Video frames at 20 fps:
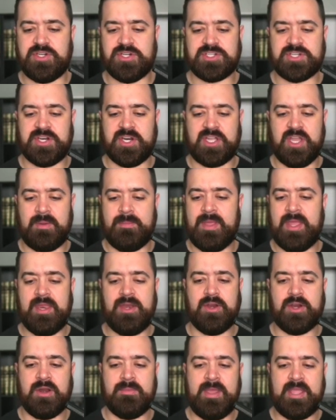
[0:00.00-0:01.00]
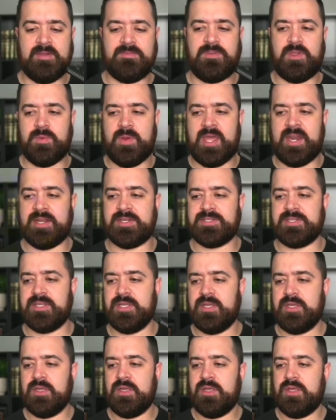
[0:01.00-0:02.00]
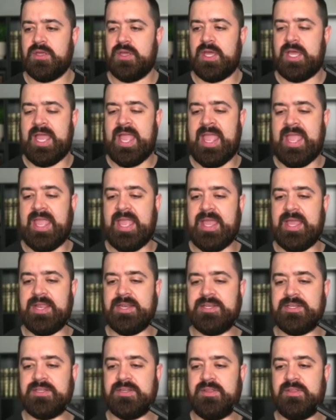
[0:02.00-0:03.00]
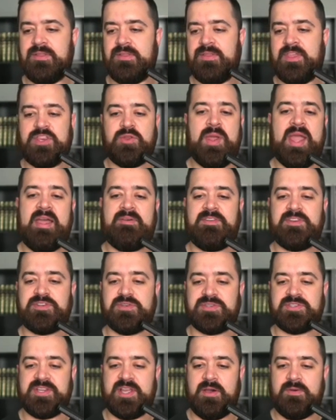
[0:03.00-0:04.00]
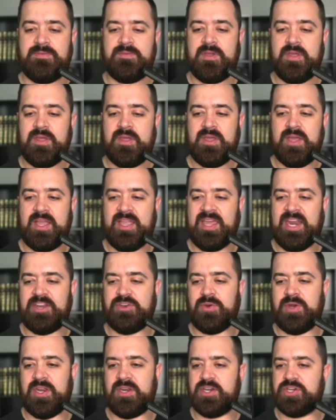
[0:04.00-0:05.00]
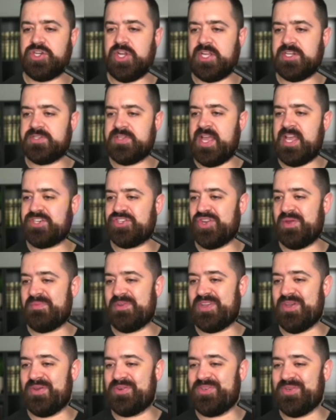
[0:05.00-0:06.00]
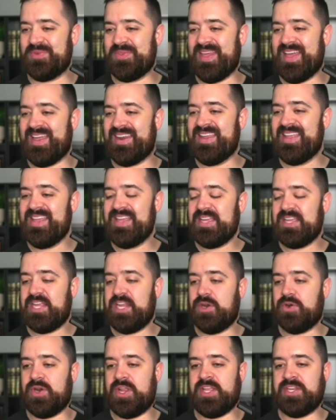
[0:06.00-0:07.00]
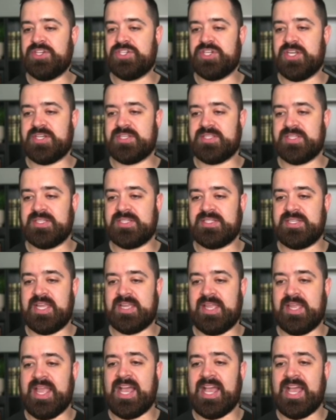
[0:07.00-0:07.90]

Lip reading: You're just going to come in, you're going to make a few edits, and then you have this yourself. Again, I do need to change that, so I'm going to go do that here in just a second.